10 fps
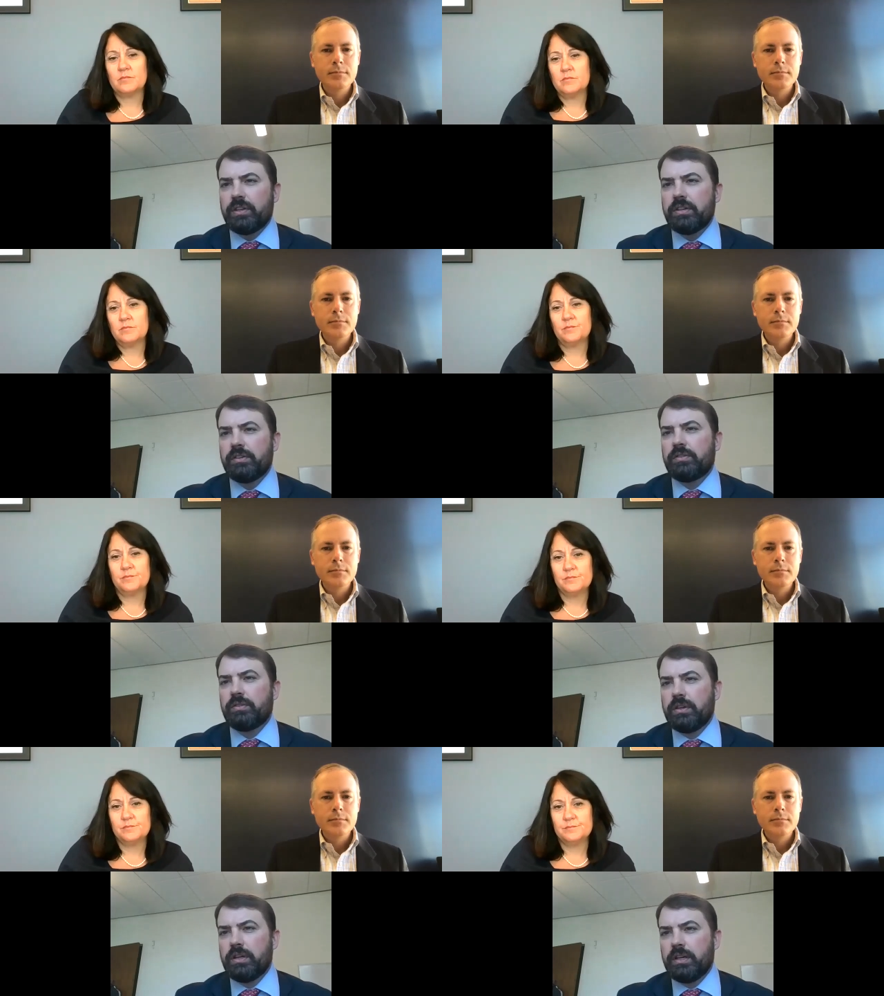
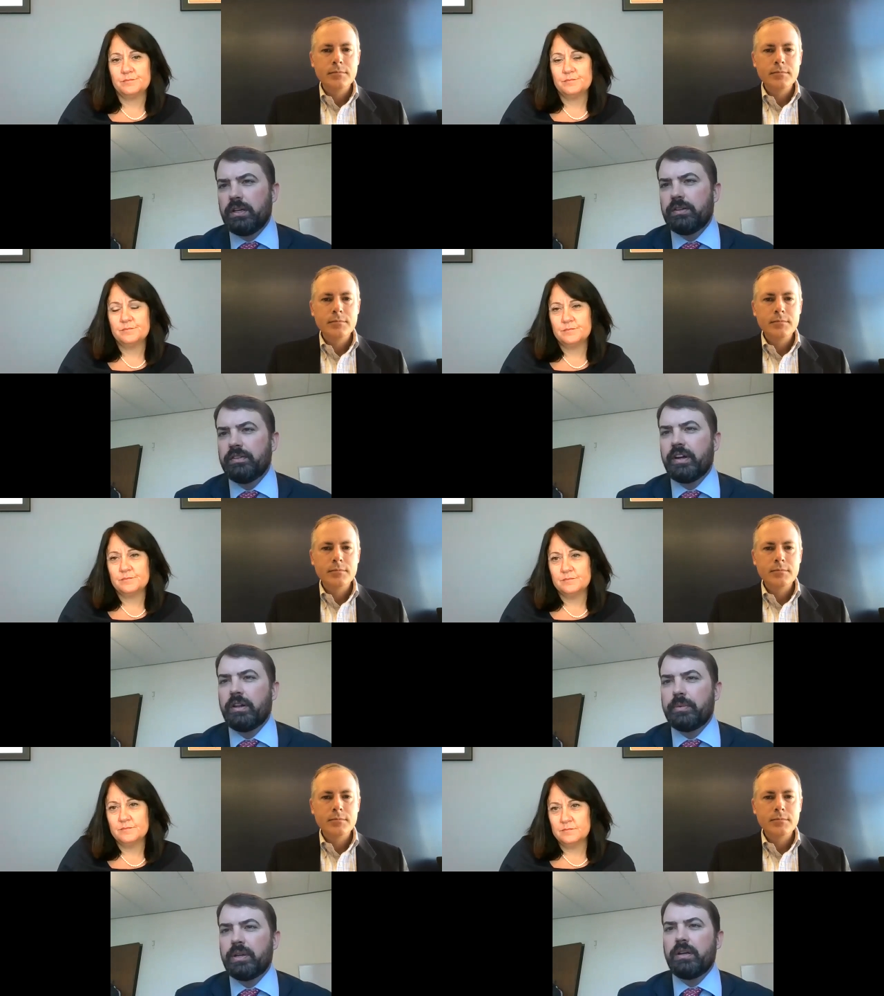Speaker 1: is in, in
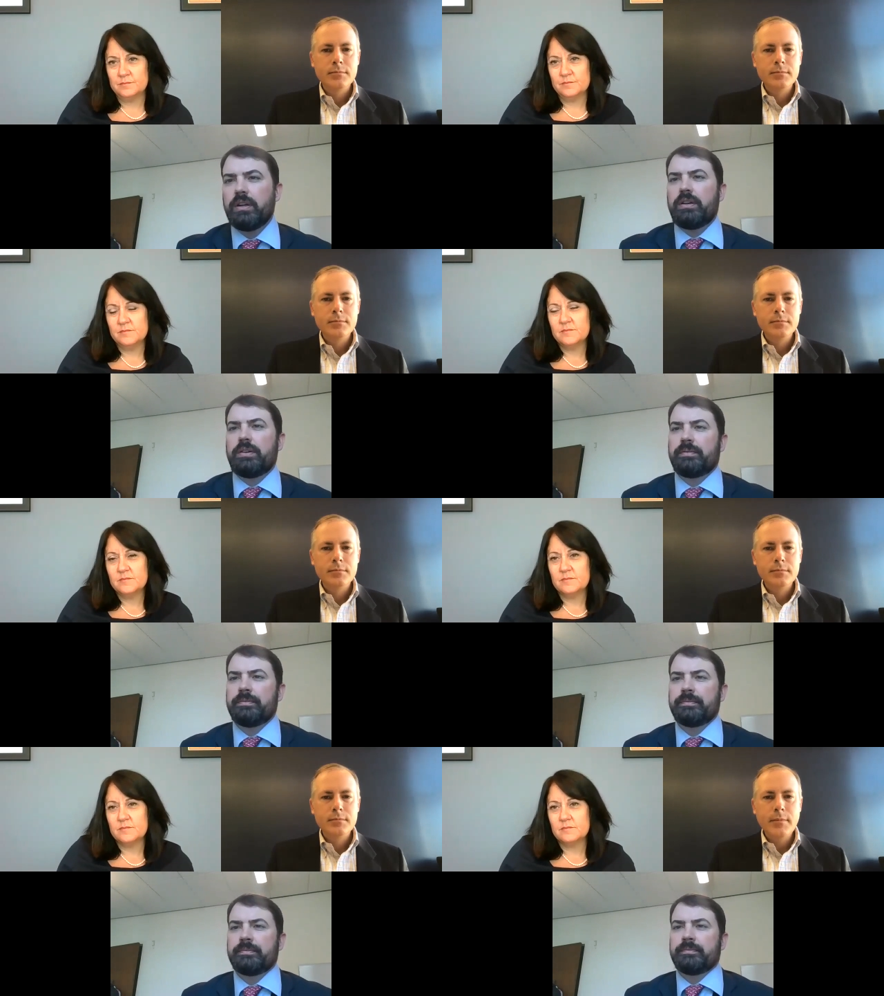developing it.
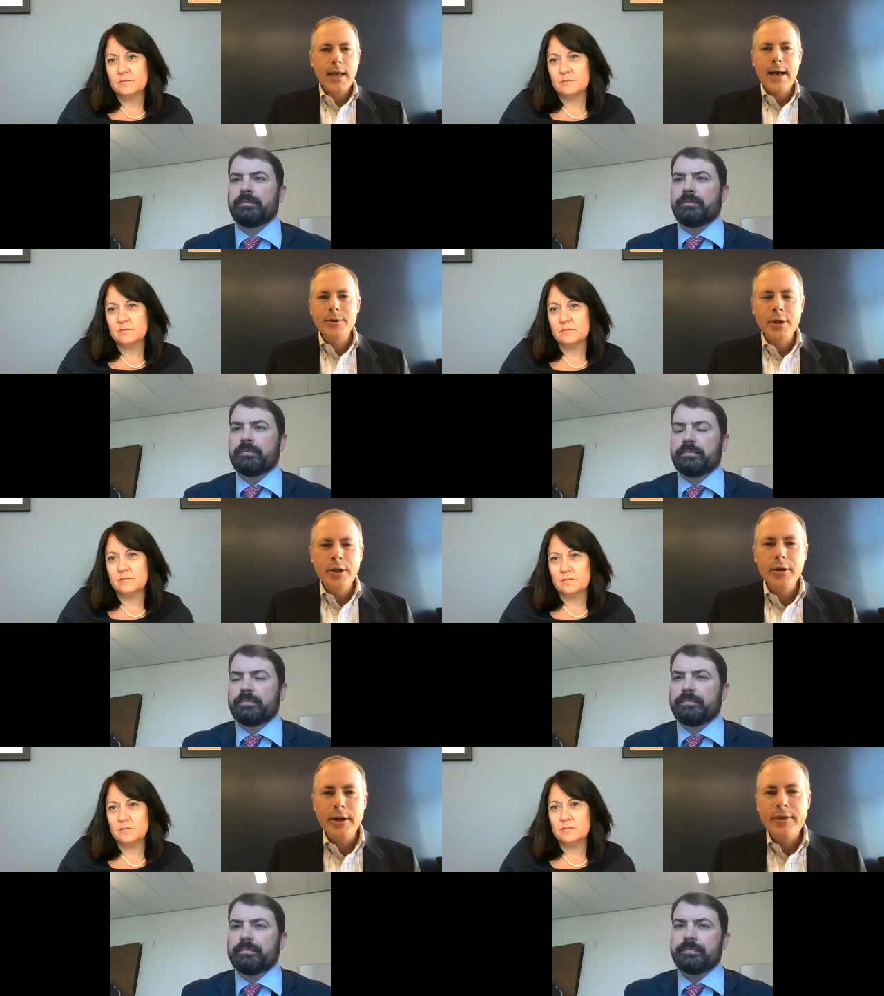
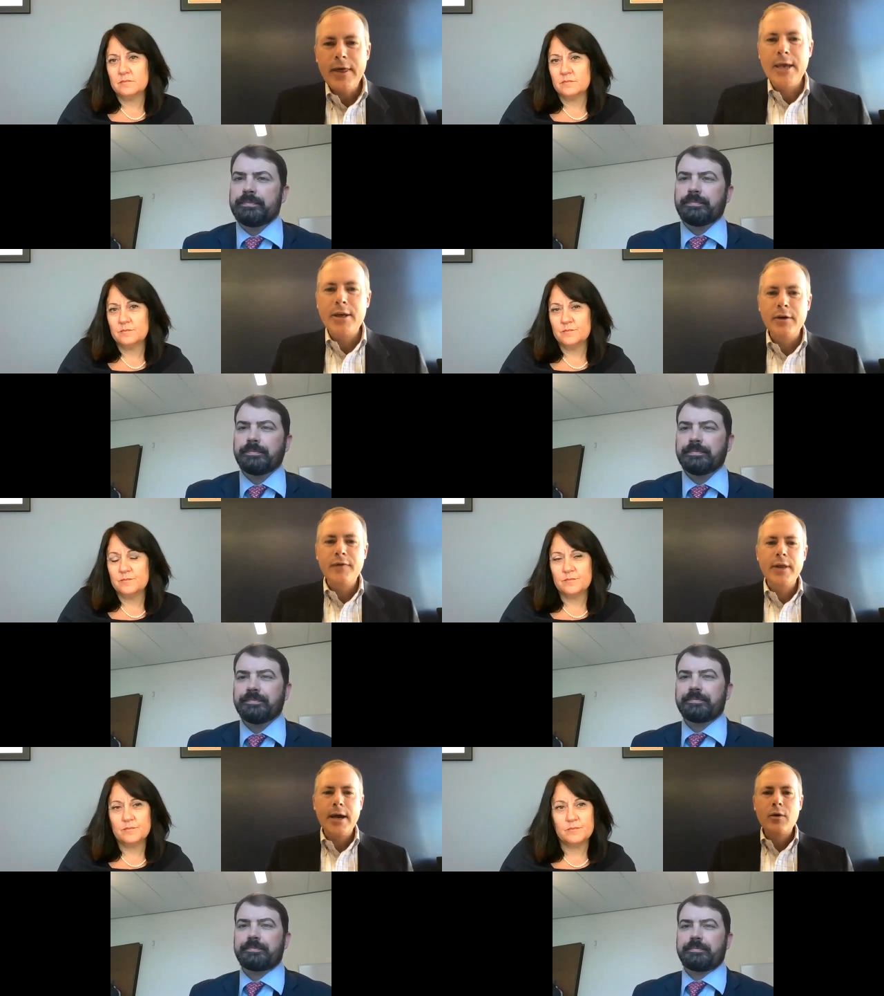
Speaker 2: Absolutely. Thank you
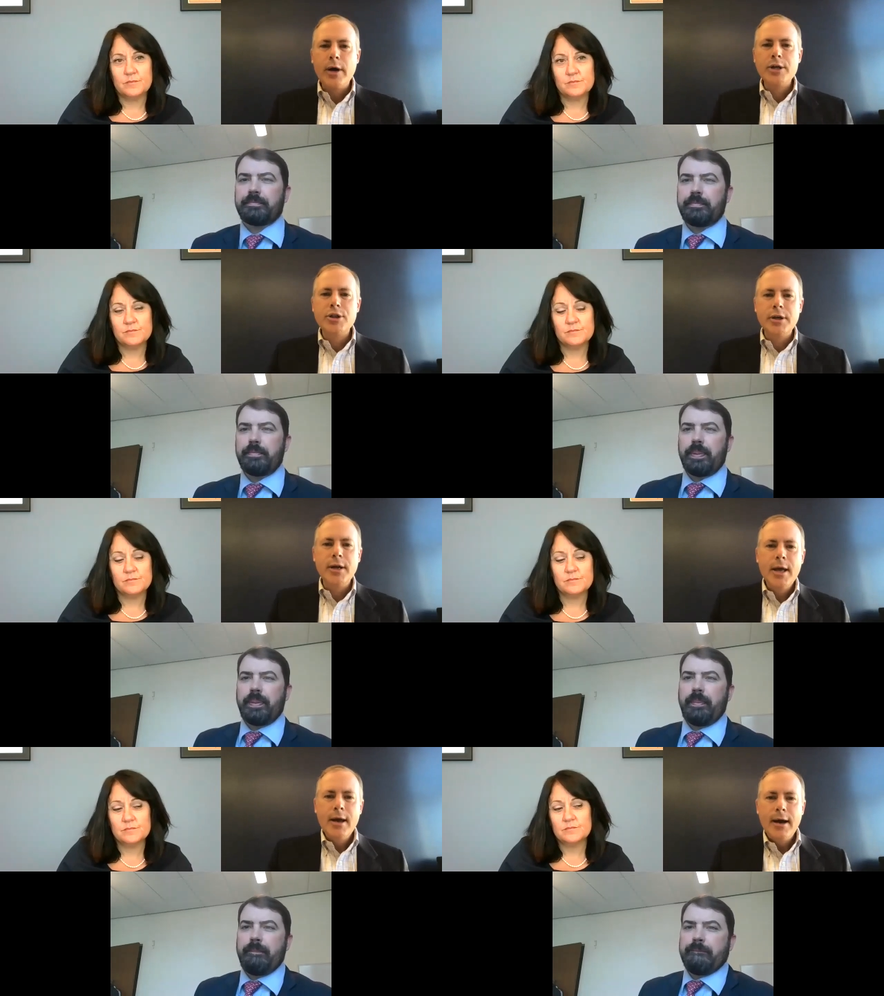for that question.
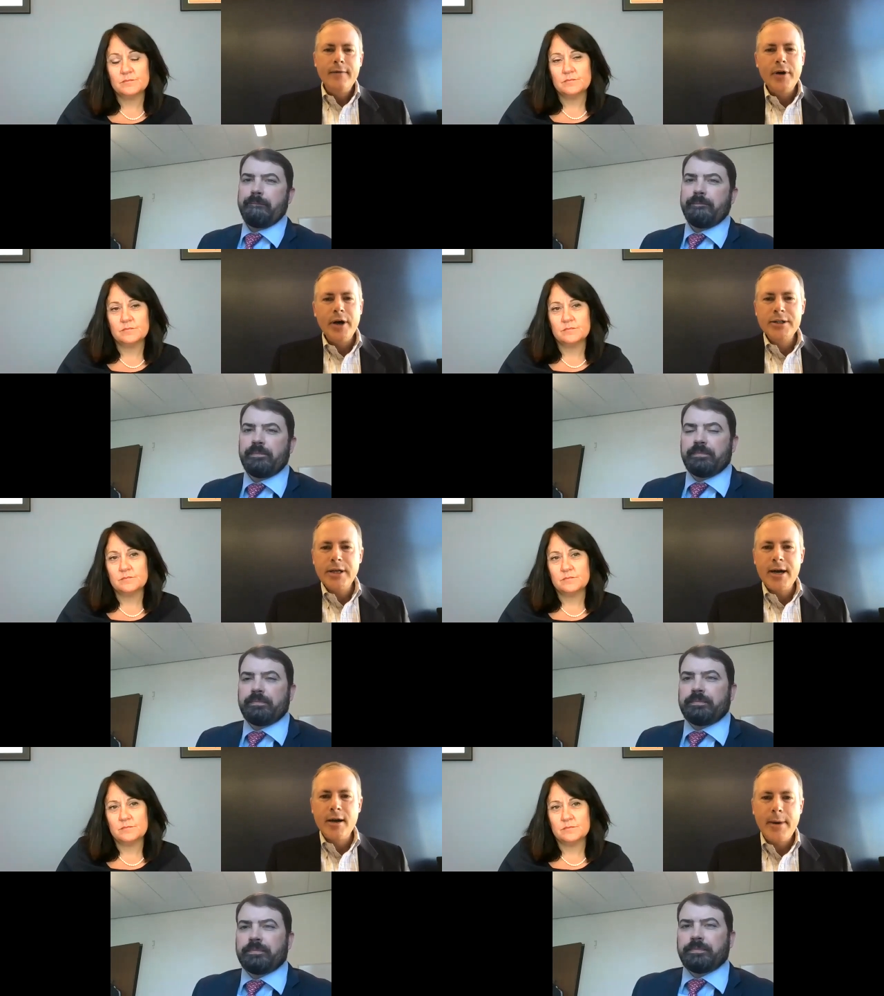I'm very
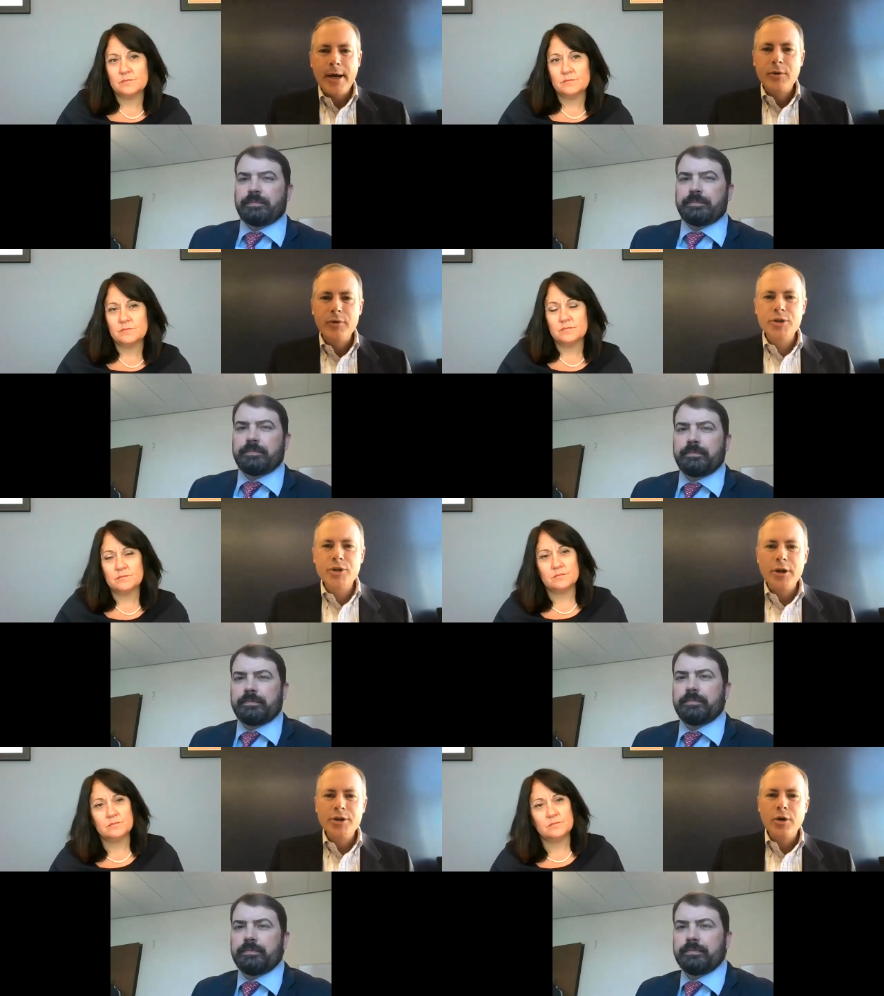excited about
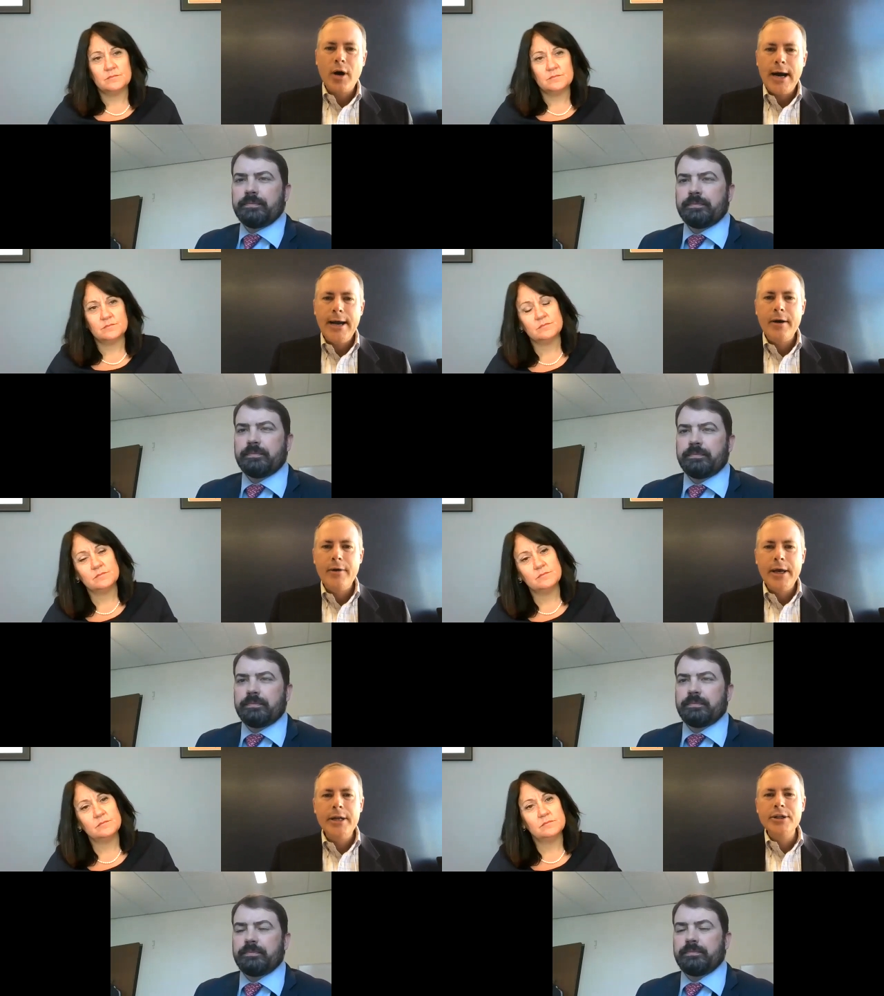Results Ohio.
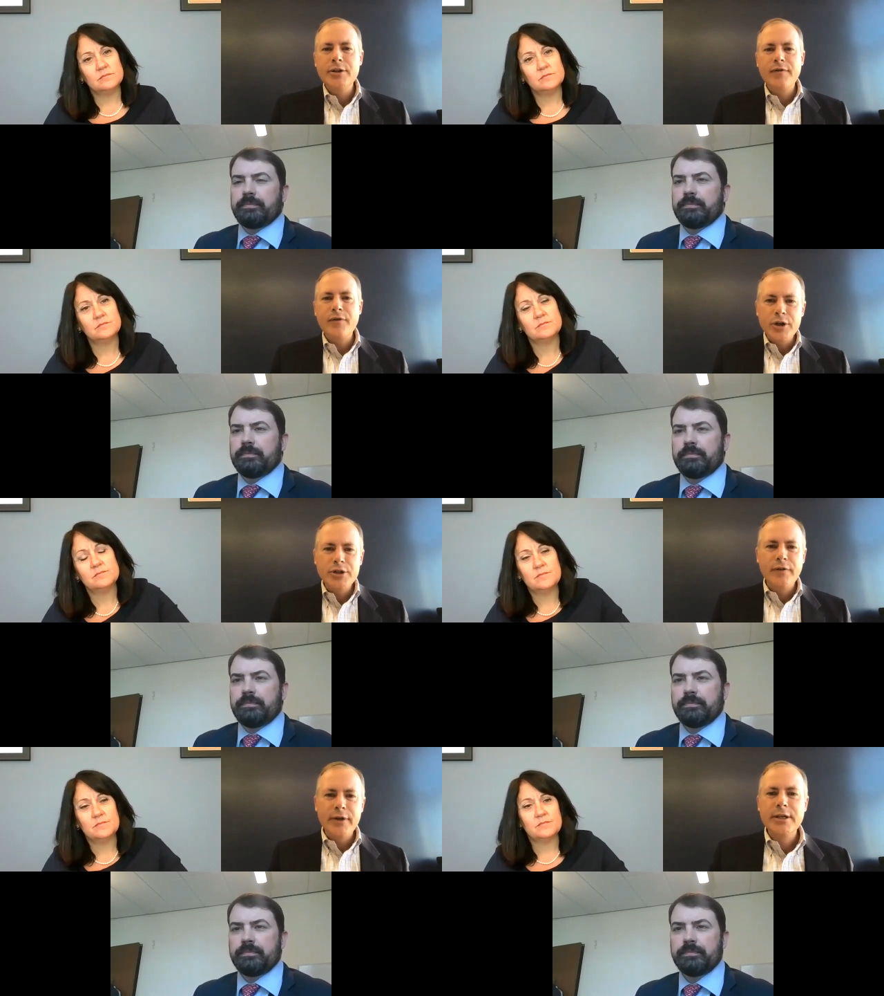It is the
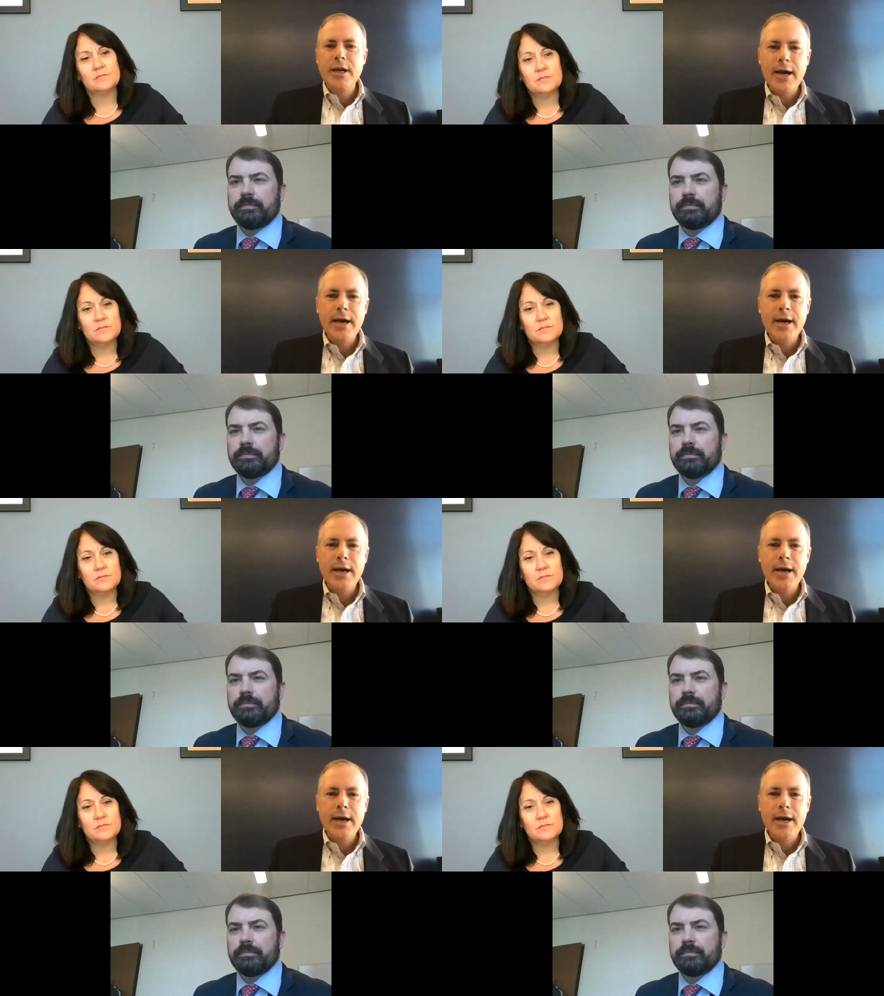first of its kind